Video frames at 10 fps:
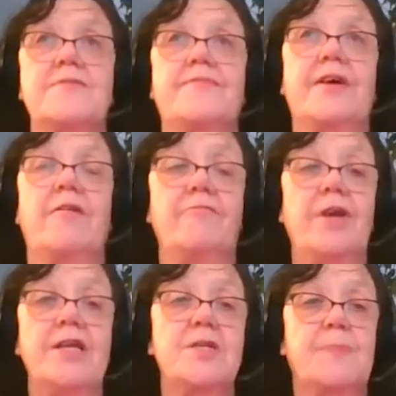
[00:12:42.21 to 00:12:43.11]
if there are
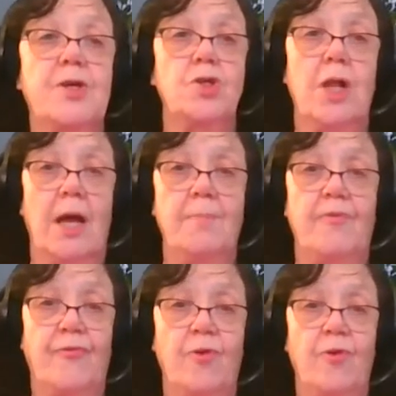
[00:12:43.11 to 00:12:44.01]
really special high
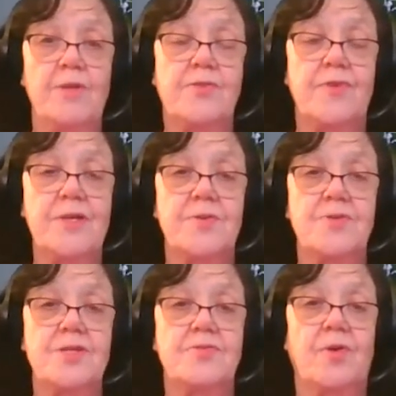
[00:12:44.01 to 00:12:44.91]
performance
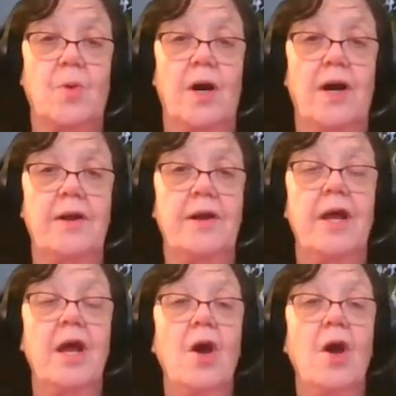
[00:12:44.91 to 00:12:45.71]
resources required,